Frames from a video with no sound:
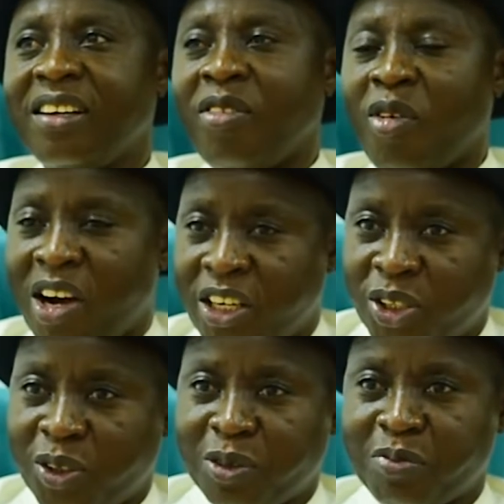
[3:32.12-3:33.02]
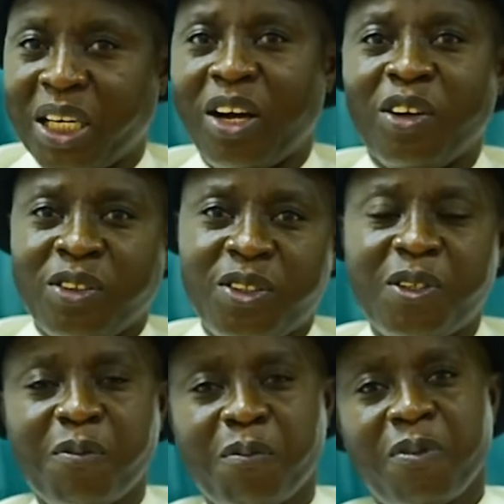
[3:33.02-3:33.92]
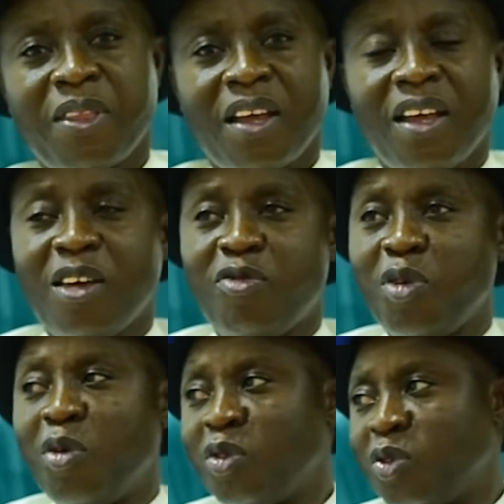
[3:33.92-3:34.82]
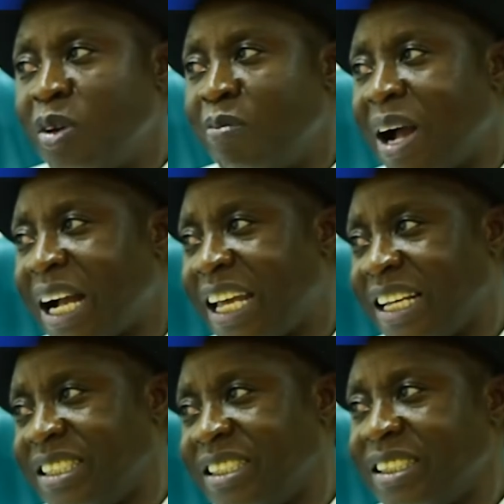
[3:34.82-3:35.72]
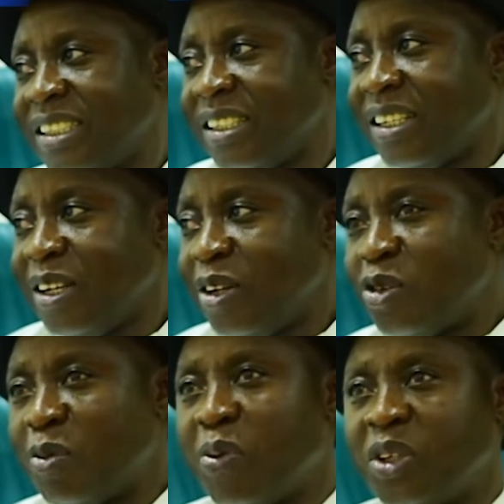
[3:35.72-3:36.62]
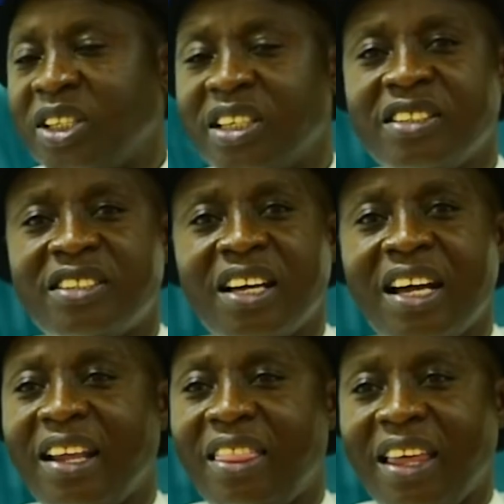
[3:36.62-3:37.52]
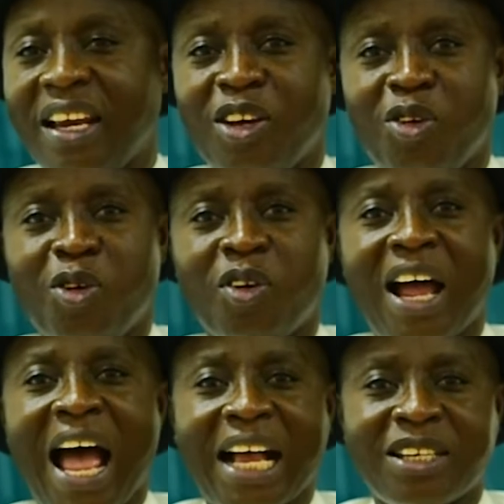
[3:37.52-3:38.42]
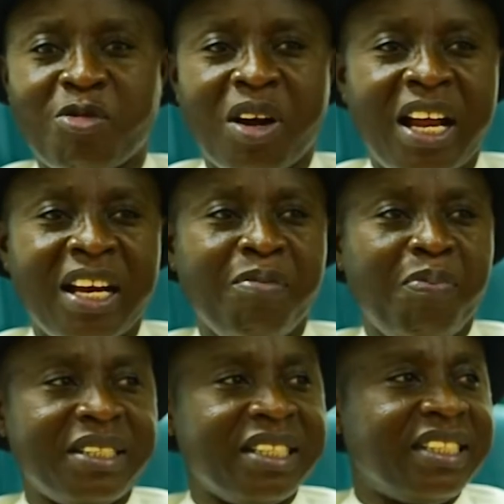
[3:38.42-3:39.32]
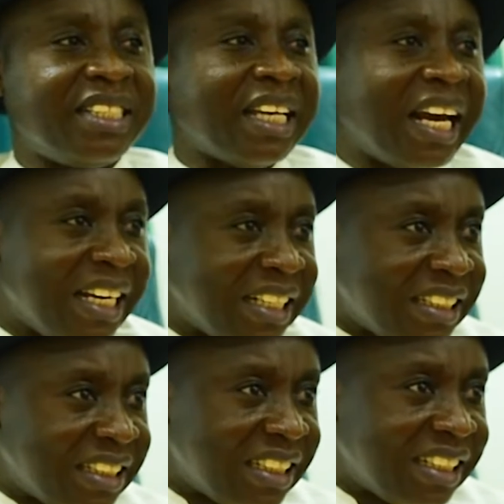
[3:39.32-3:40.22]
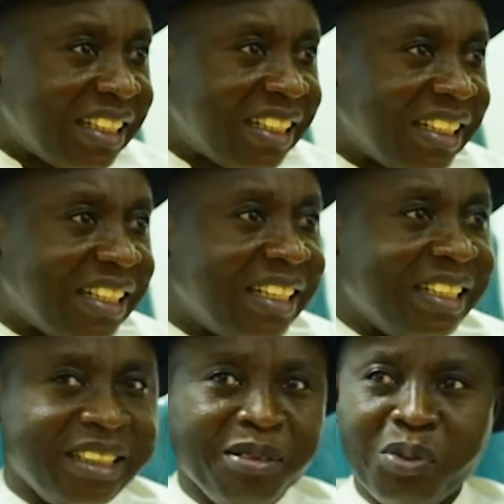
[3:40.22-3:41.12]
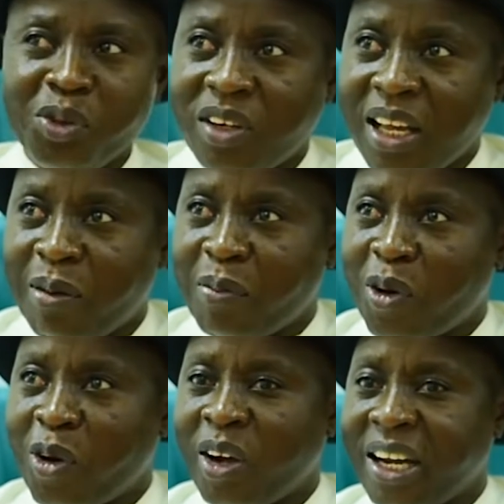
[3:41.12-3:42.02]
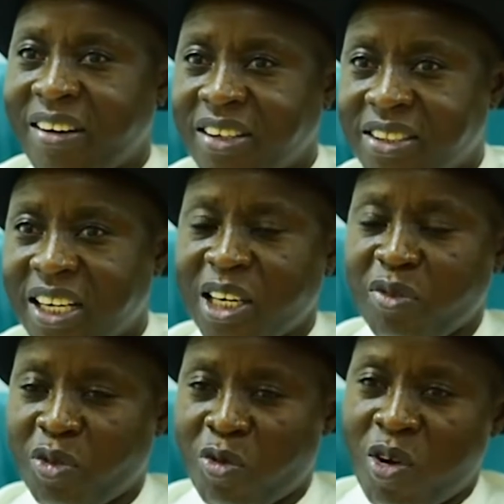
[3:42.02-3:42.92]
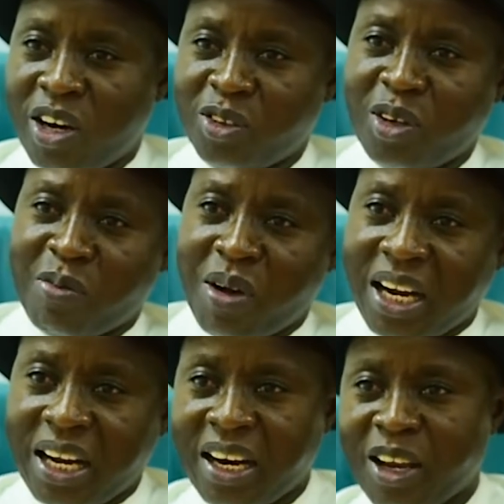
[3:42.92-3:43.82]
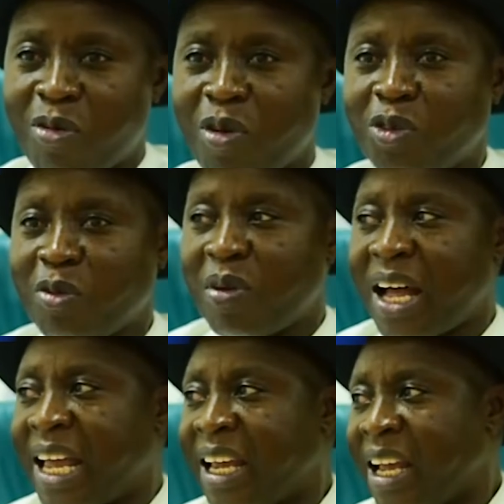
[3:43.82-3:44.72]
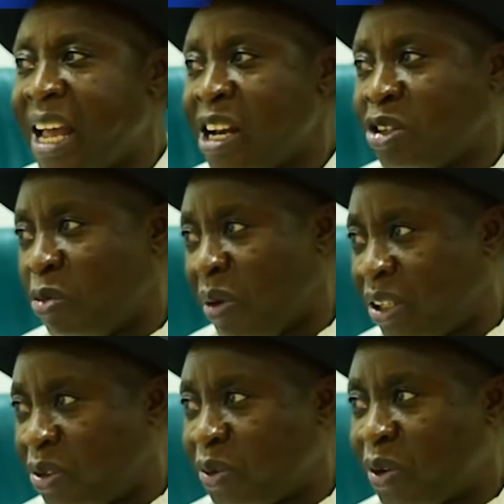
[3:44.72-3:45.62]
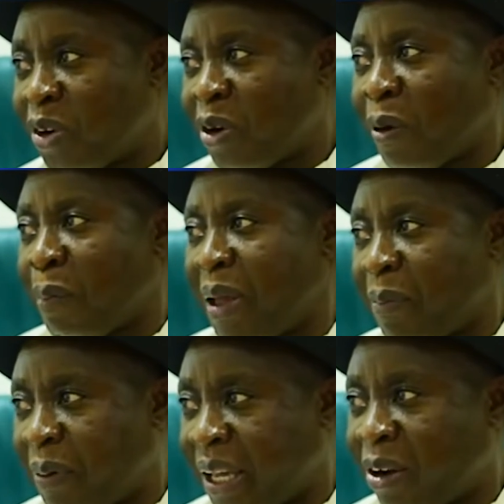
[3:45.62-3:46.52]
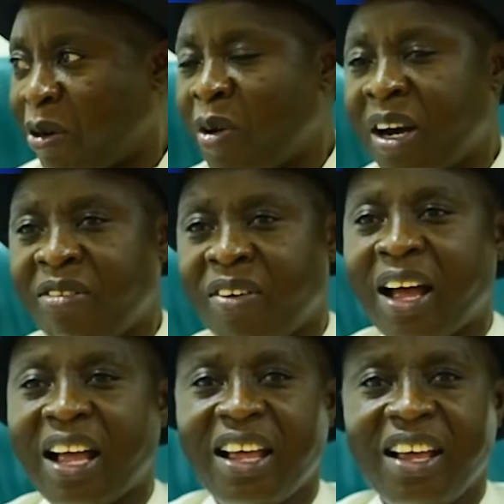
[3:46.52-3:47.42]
religion, because if you go to the market to purchase anything, you don't ask whether the person selling is a Muslim or a Christian. If you walk into a market and you want to buy a tomato or pepper or whatever,